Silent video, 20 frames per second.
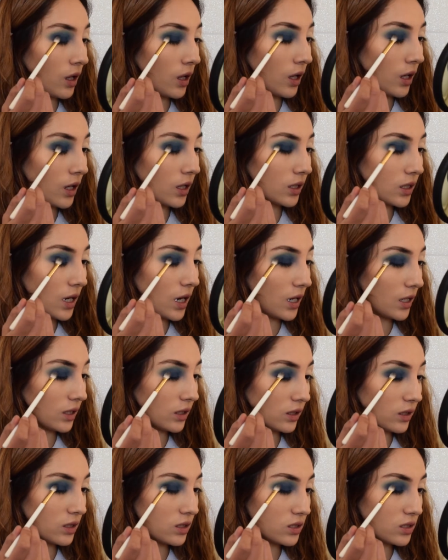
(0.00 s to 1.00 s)
And
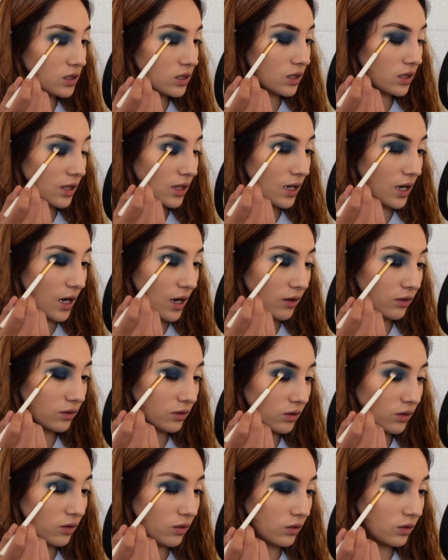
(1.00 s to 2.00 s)
adding this to the outer
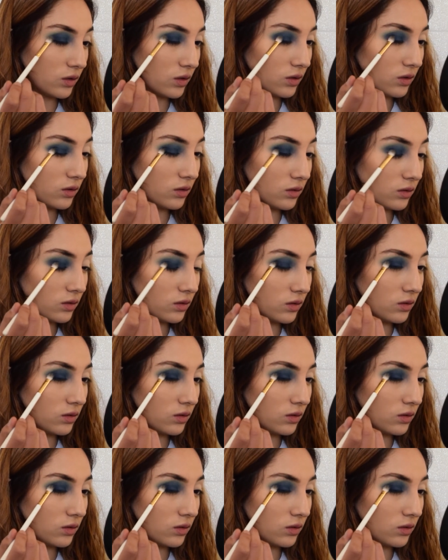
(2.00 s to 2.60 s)
corner.